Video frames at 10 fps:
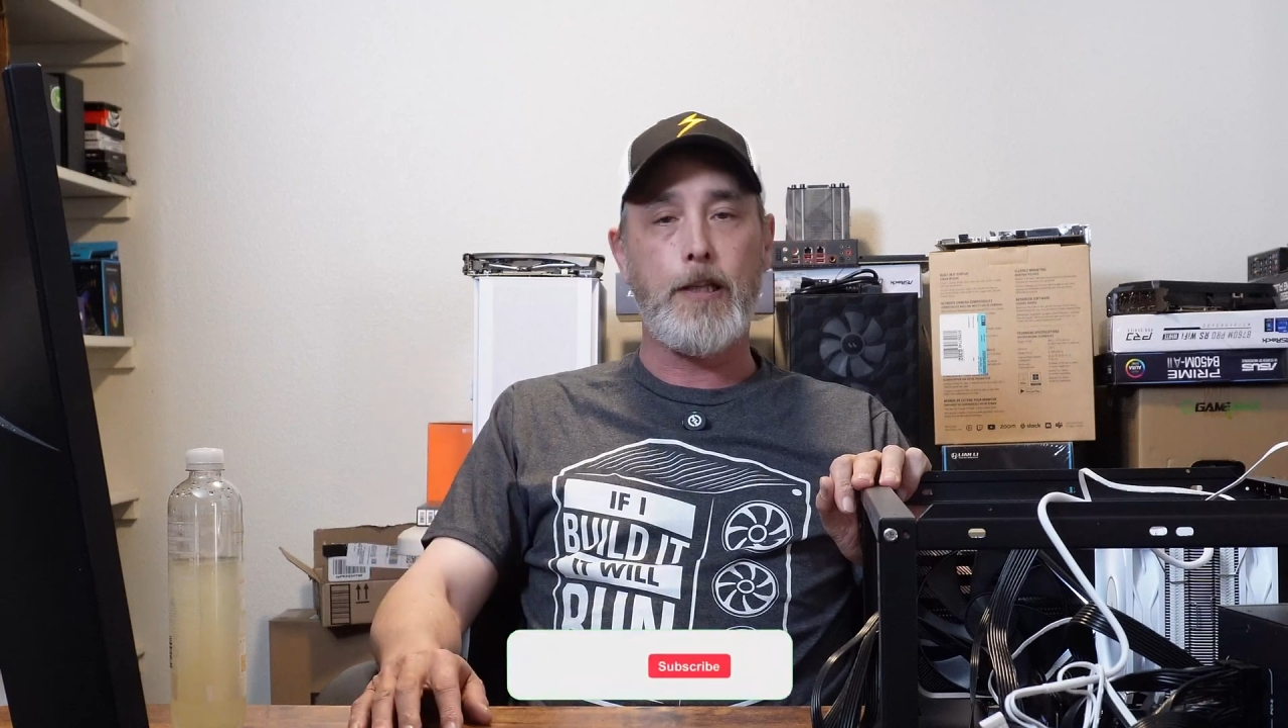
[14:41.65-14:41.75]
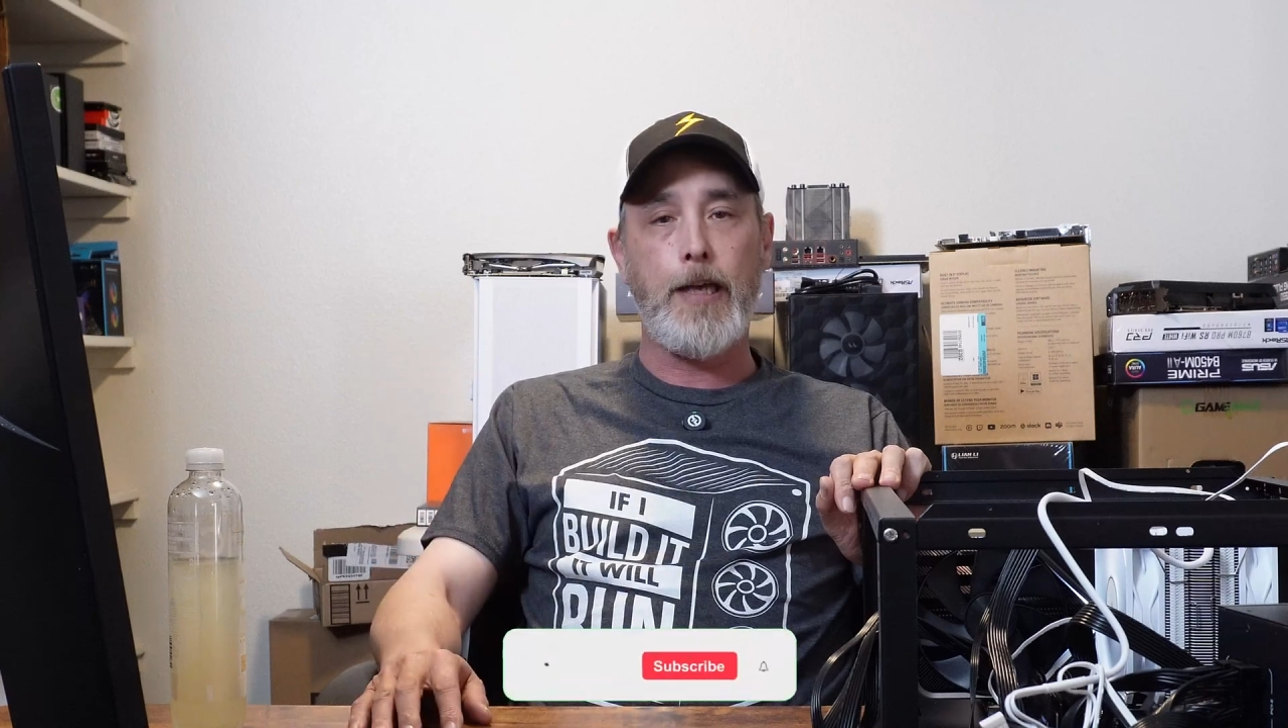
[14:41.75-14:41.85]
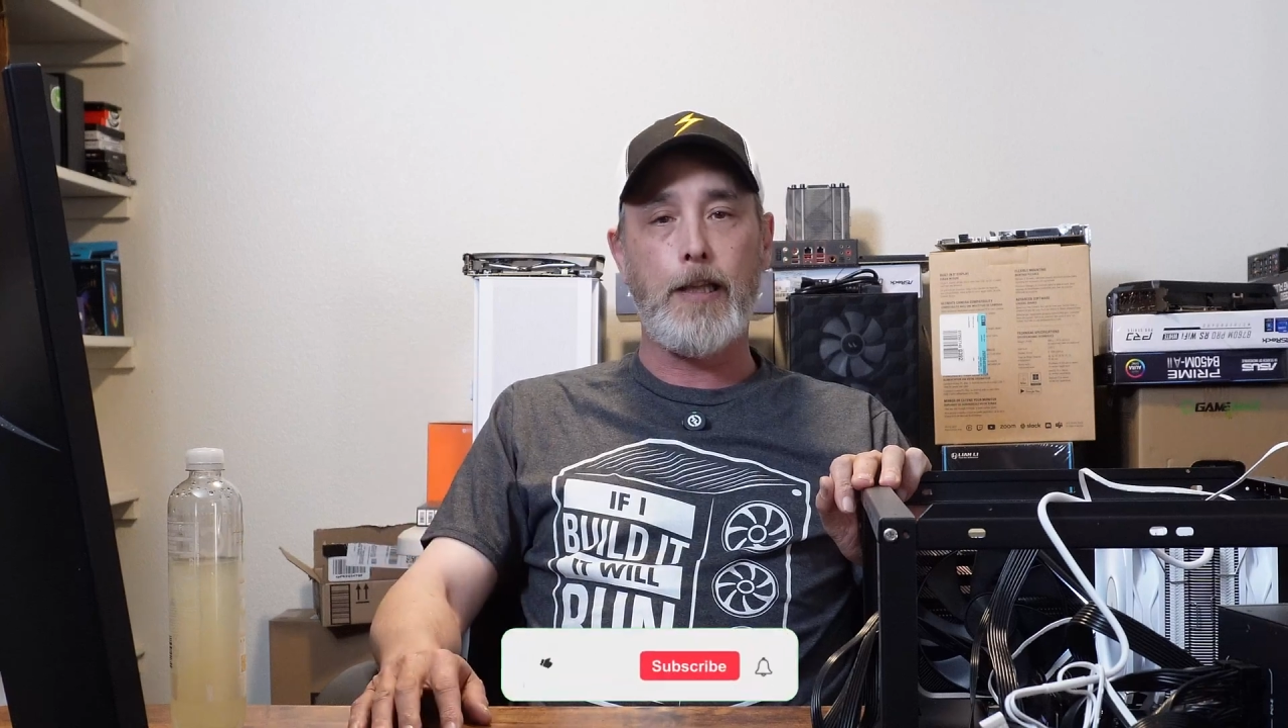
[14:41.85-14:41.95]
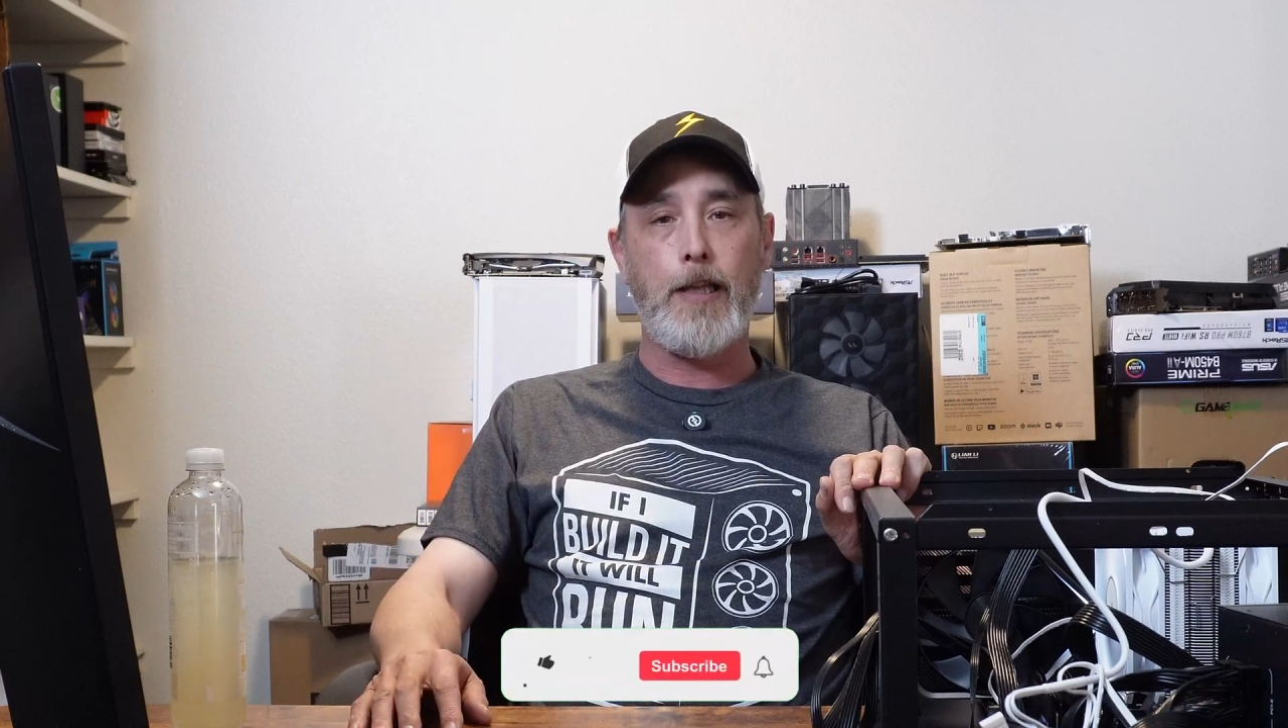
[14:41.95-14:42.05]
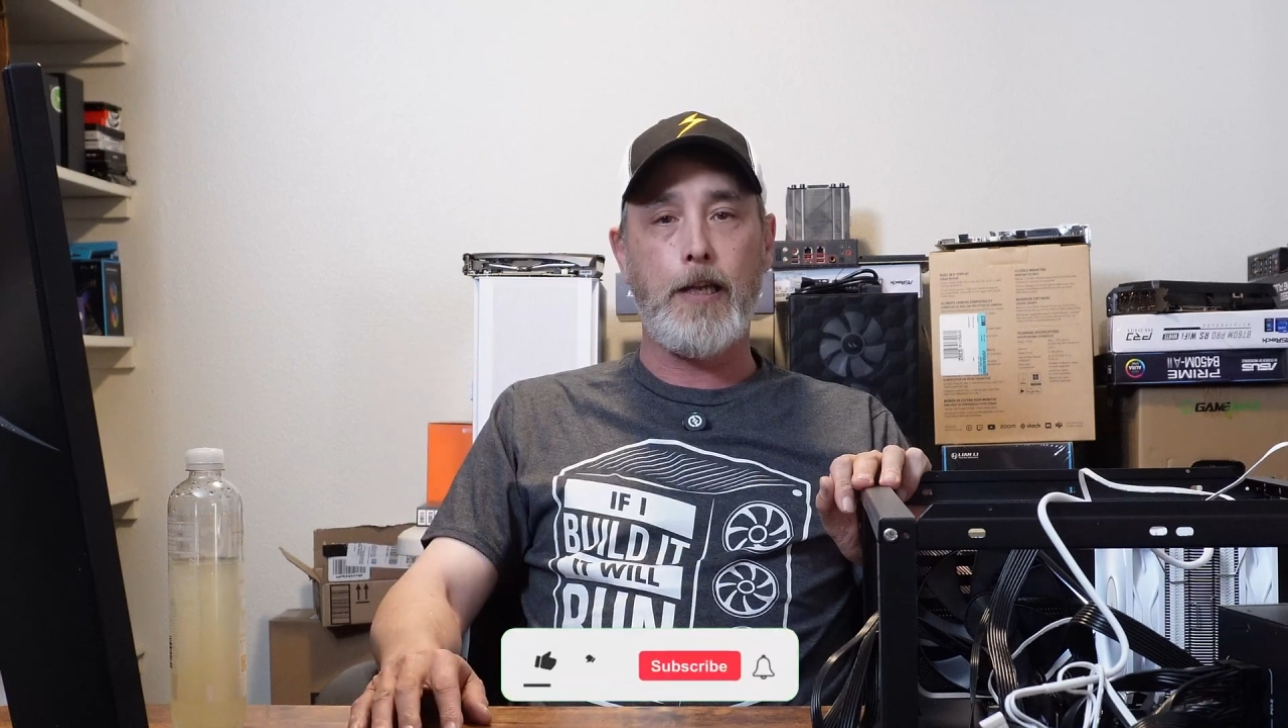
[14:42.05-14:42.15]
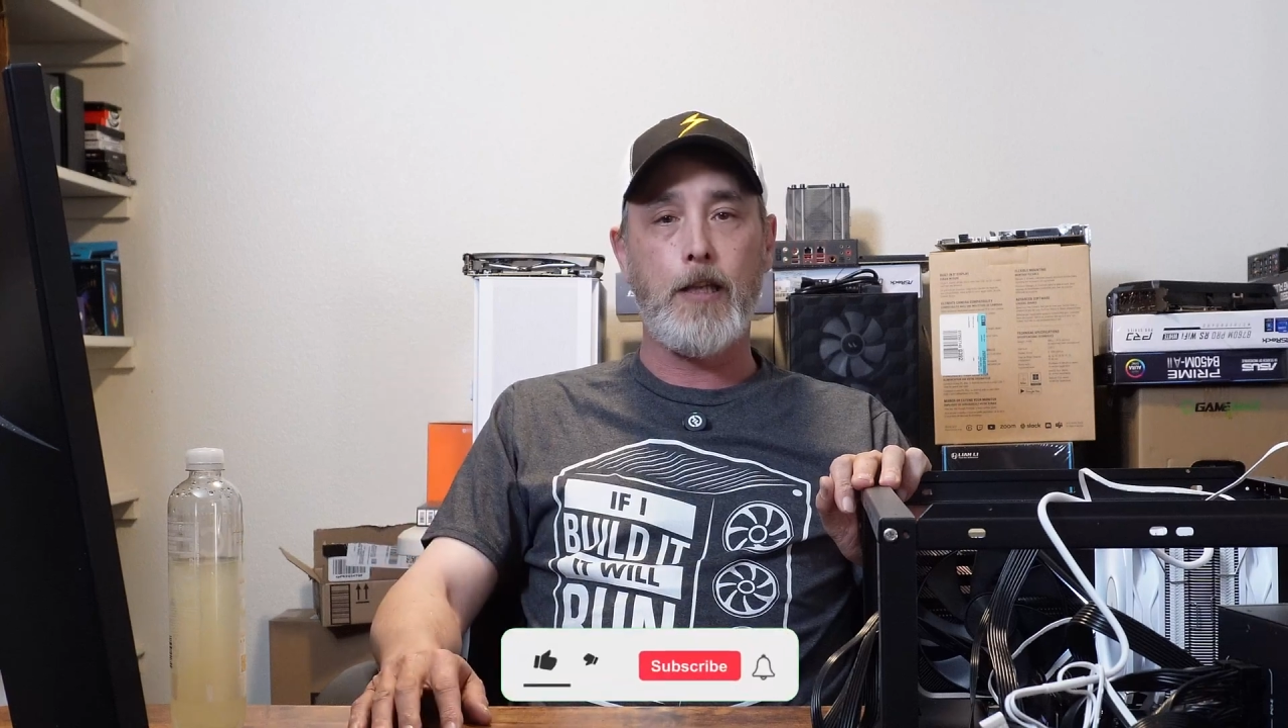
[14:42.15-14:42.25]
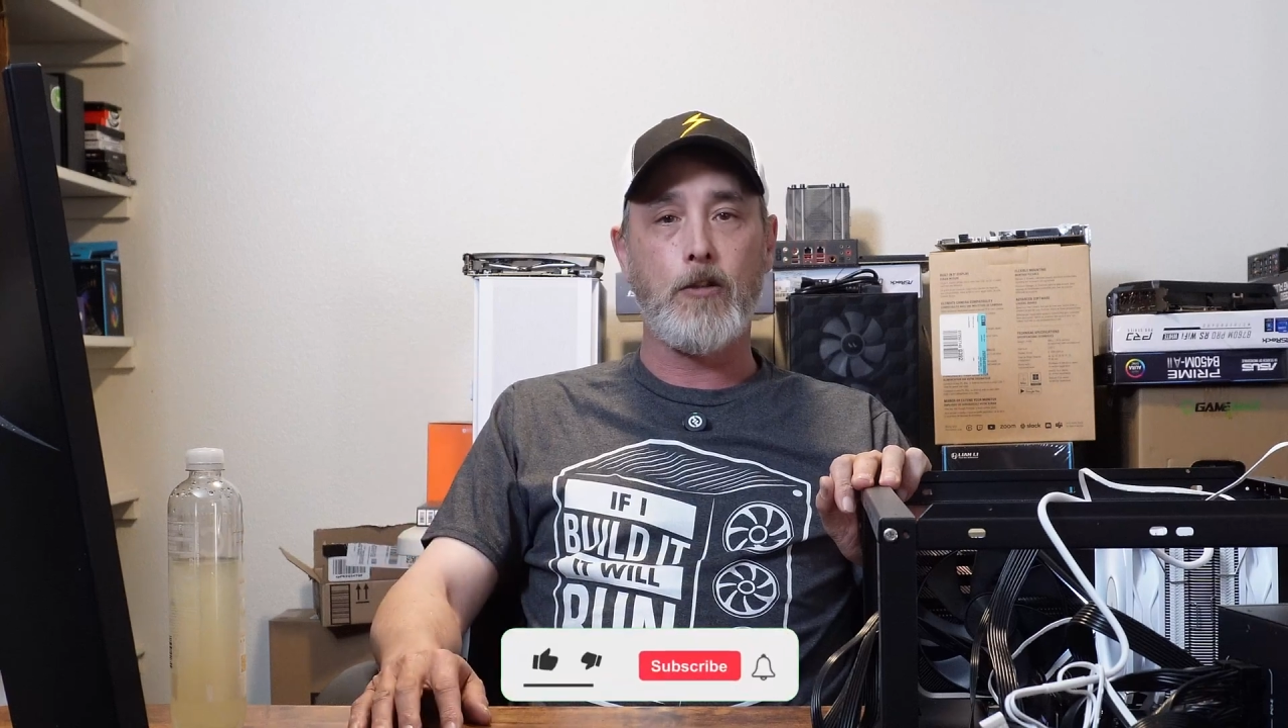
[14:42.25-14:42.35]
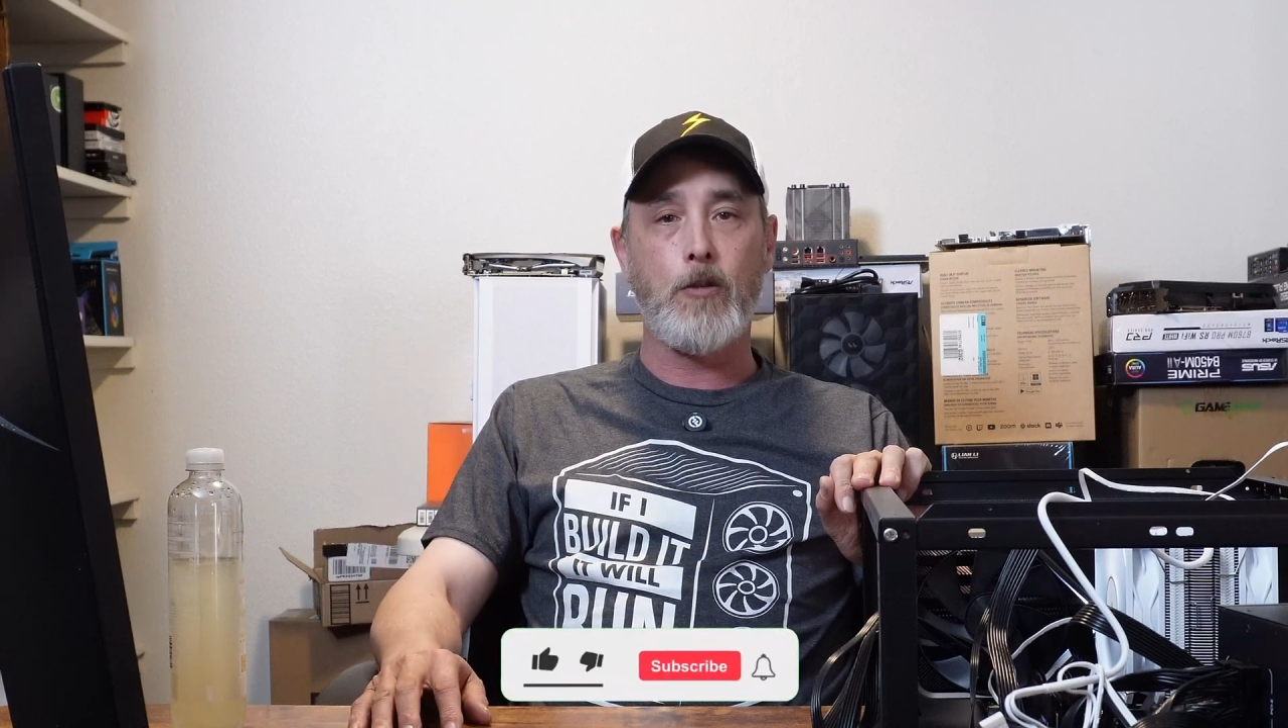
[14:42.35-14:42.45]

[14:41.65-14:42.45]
that like and